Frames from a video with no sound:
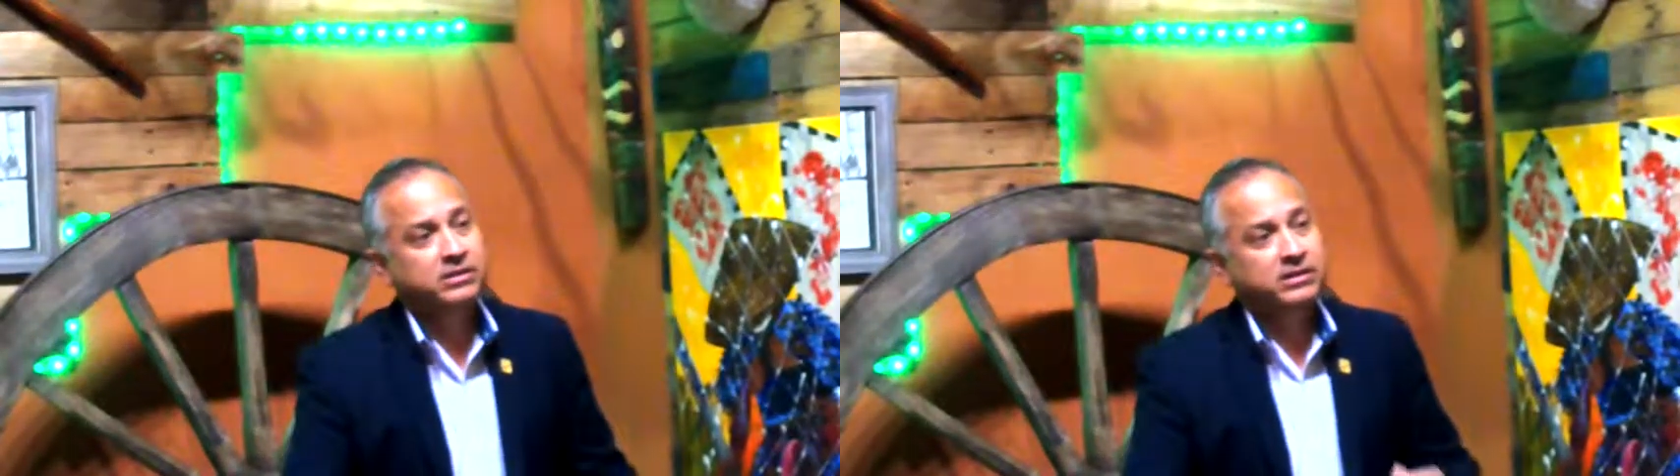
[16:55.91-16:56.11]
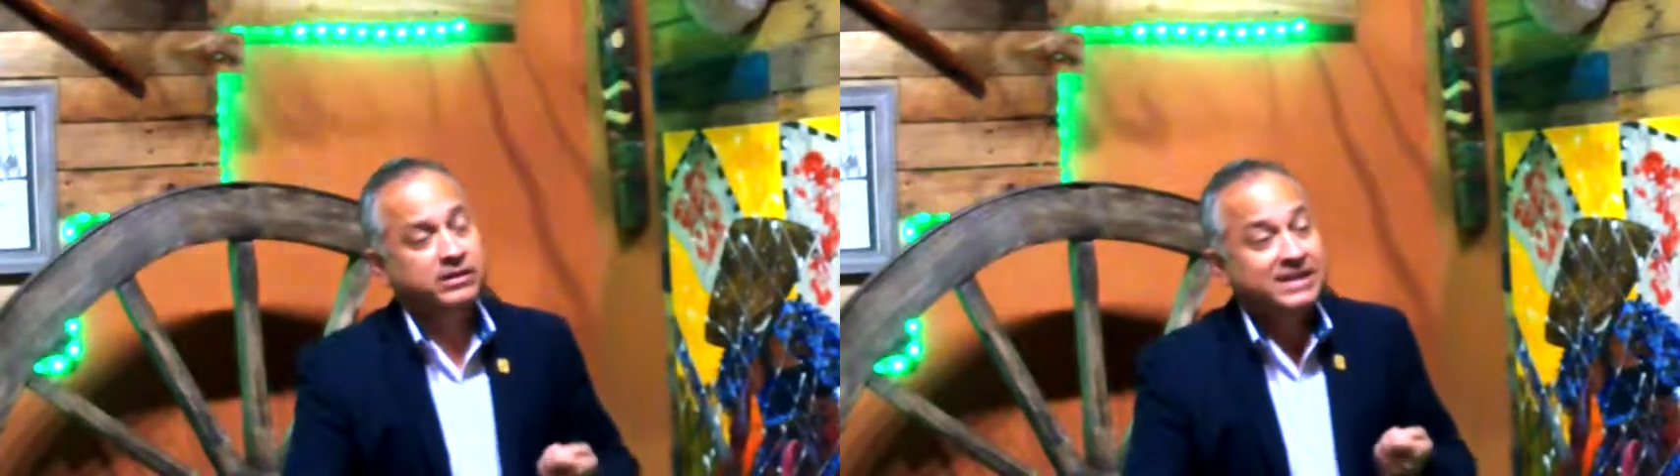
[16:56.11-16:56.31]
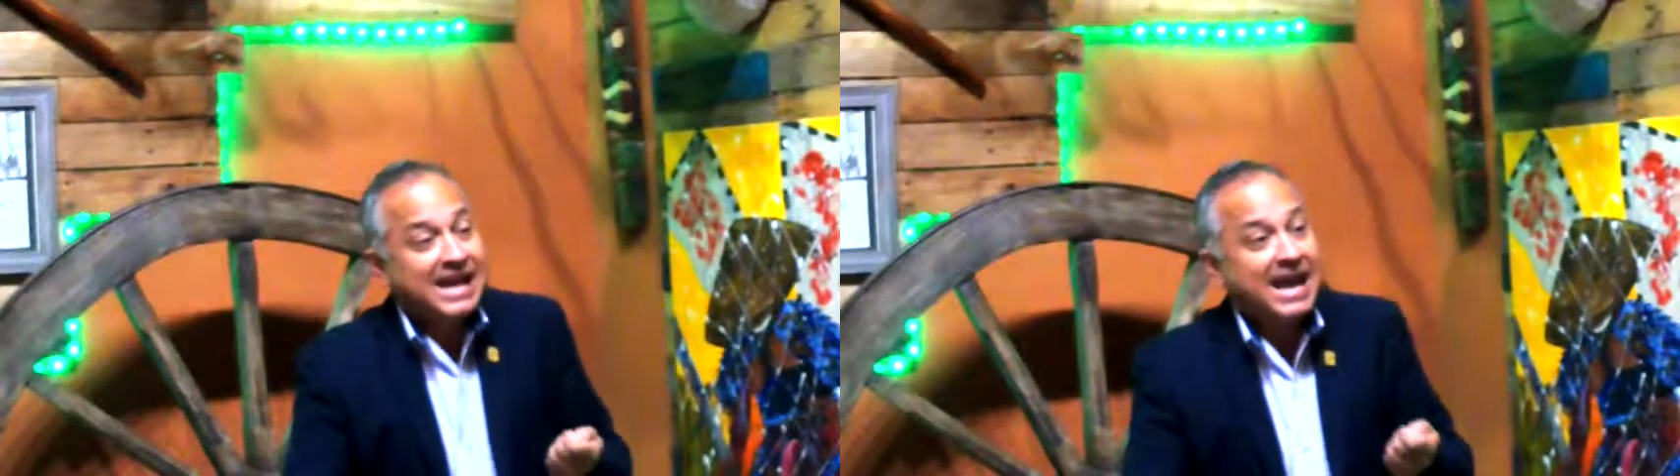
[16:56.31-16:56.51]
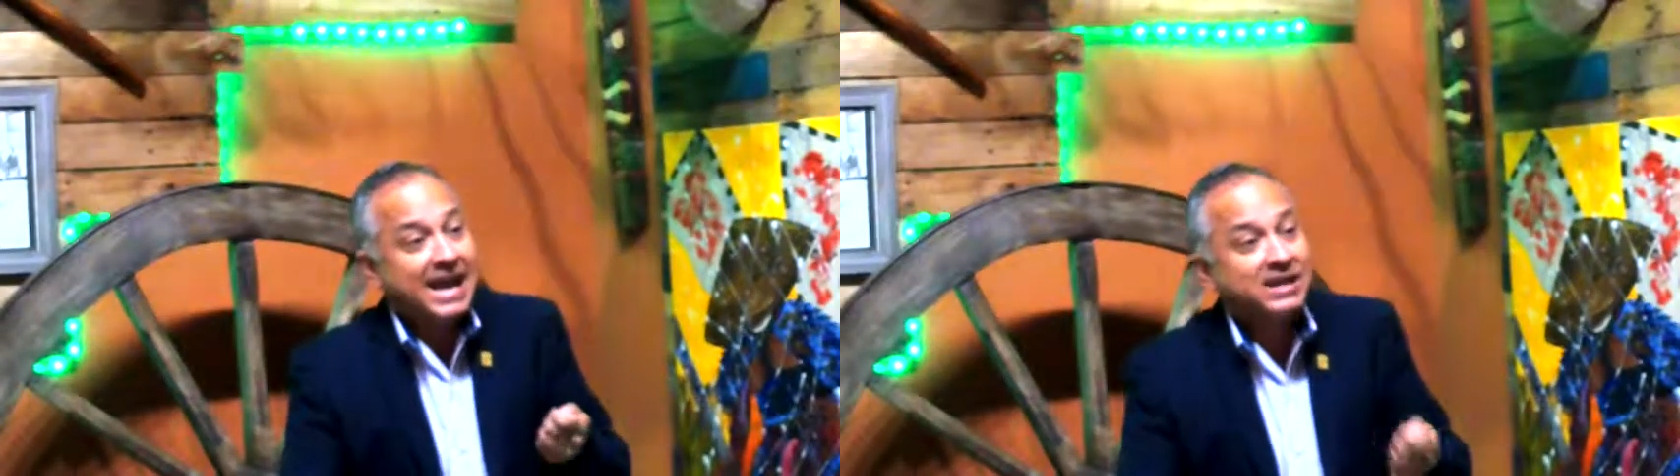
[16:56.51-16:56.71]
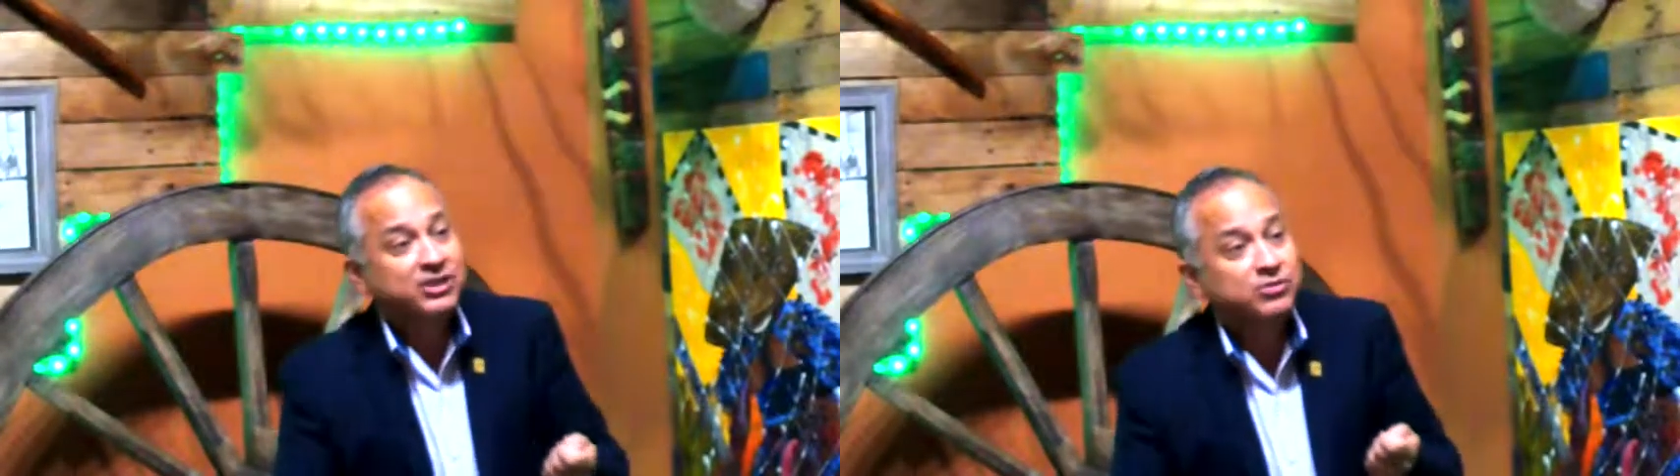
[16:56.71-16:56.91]
the
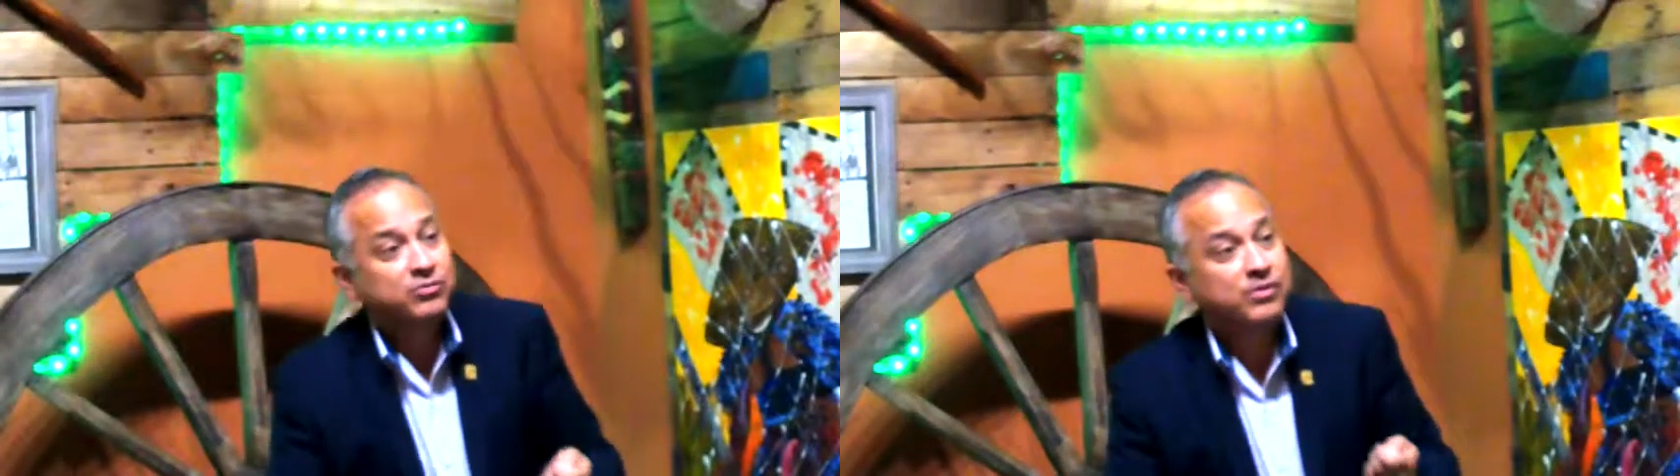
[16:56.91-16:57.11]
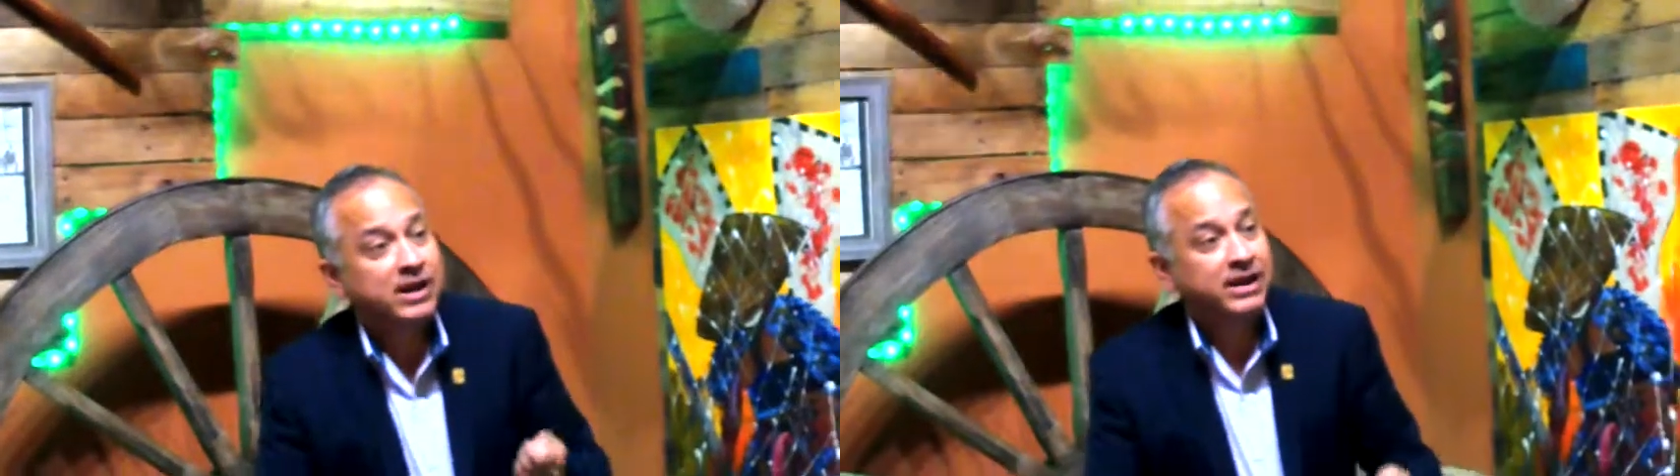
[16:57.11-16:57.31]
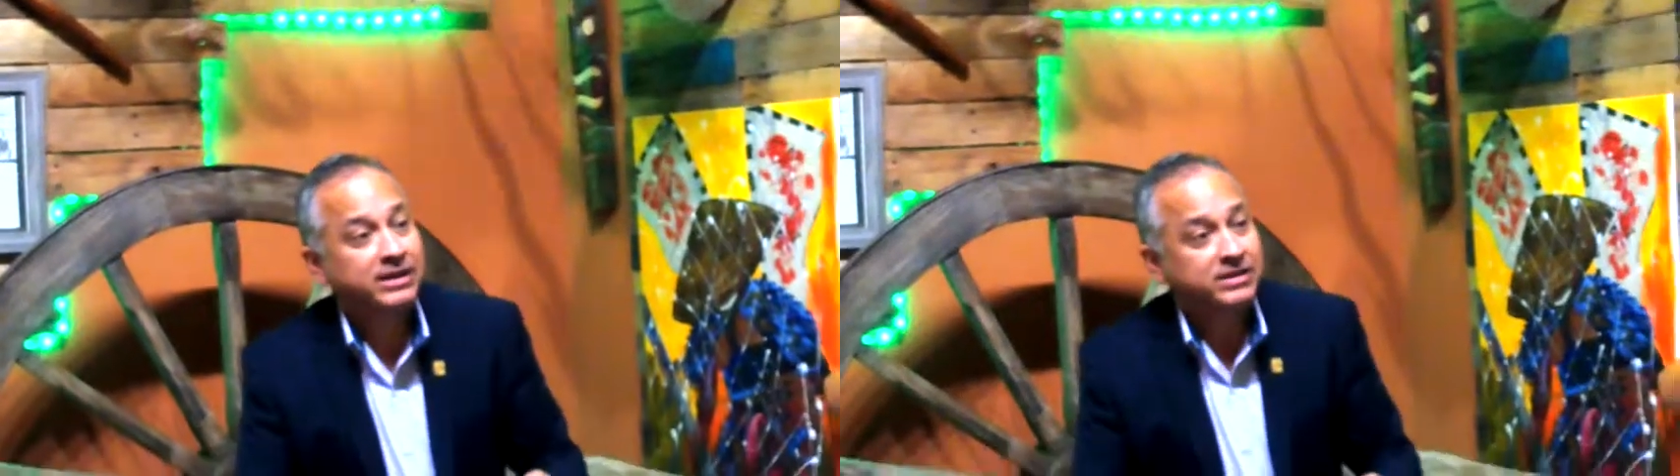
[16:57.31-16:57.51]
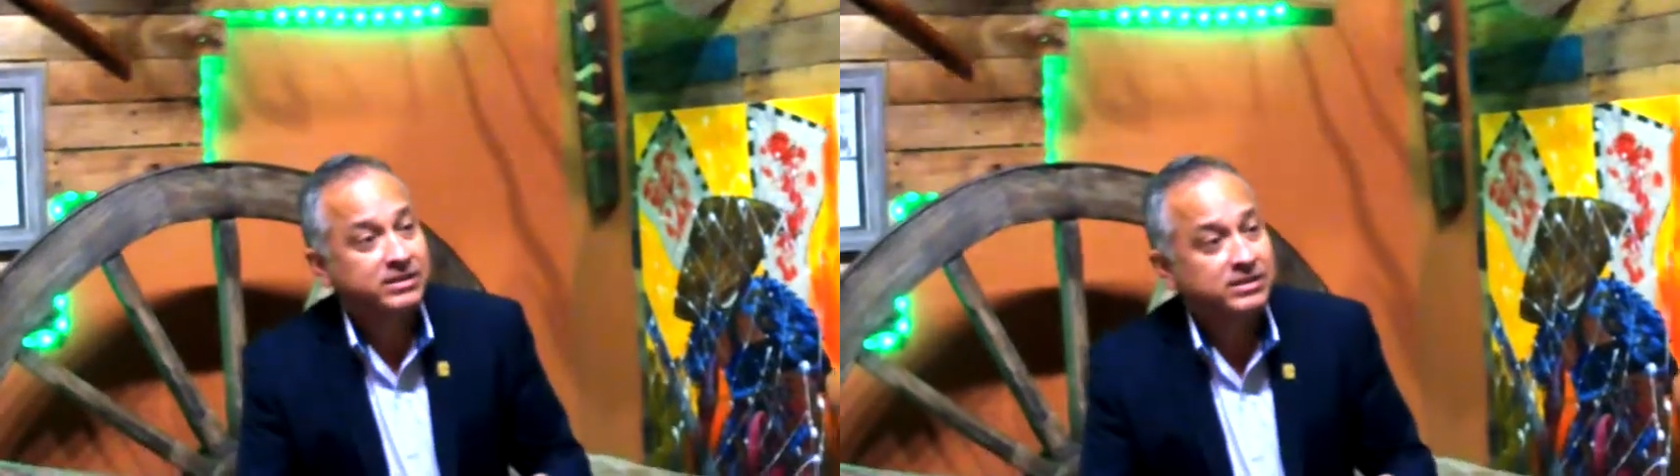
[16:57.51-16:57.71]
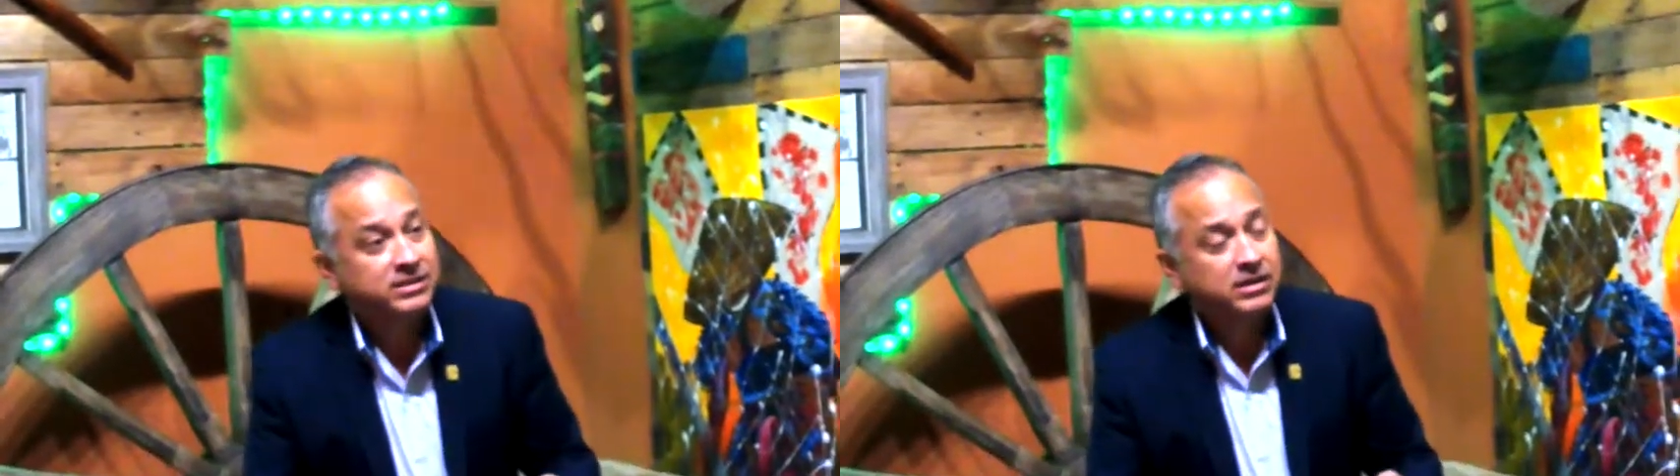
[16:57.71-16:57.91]
tax
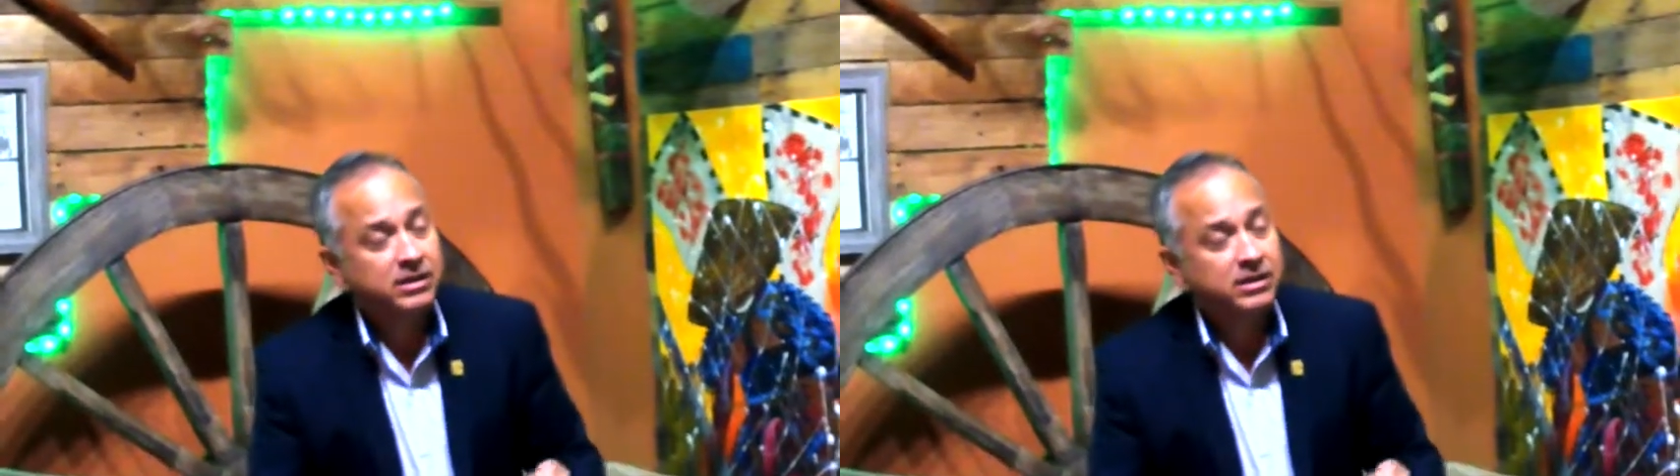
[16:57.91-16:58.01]
rate.